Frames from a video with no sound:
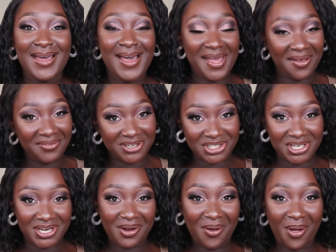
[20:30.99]
I have a
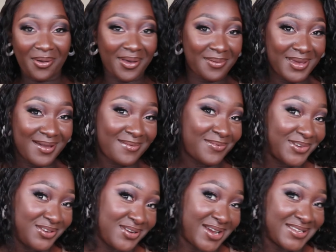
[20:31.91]
Shein haul coming up for
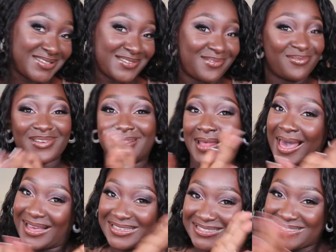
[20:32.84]
you guys, so
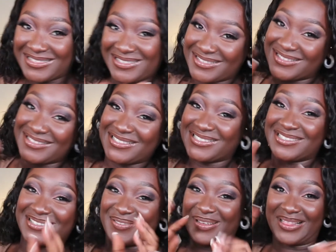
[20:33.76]
relax,
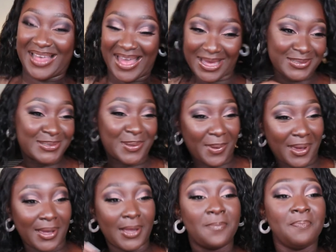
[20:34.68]
just relax,
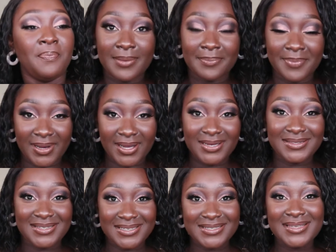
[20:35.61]
okay?
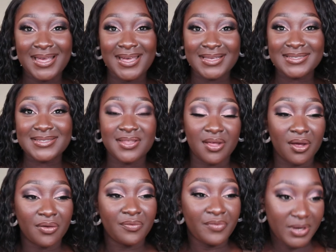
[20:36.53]
But this is
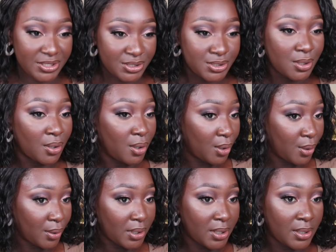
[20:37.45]
the finished
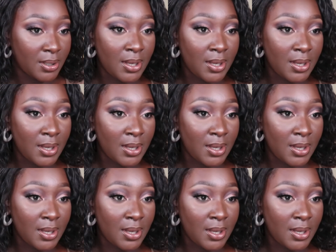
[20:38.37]
look.